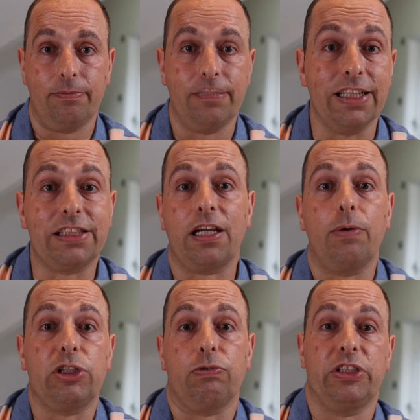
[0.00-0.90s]
It's slow
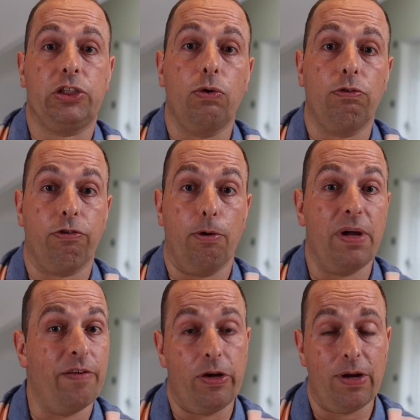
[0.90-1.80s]
to restore from
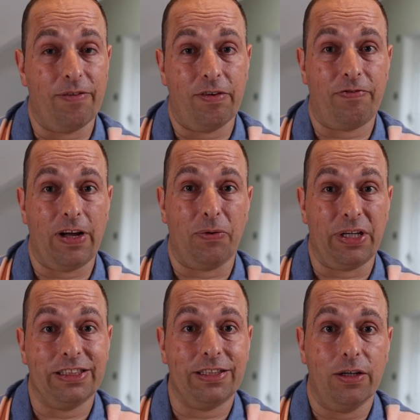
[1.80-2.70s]
if you have a failed
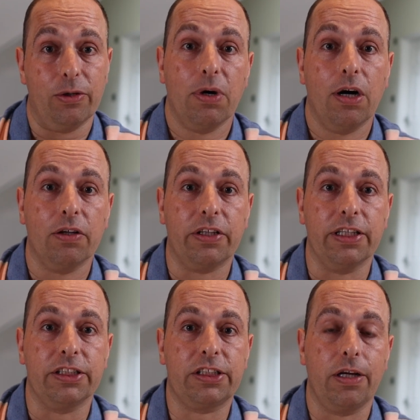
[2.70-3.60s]
internal hard
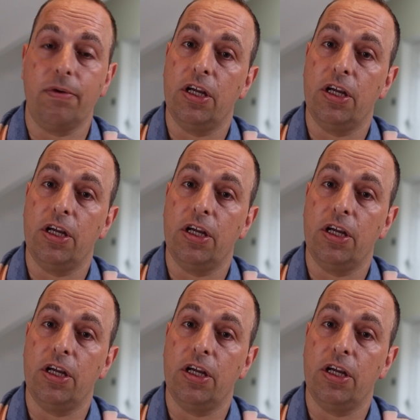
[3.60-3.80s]
disk.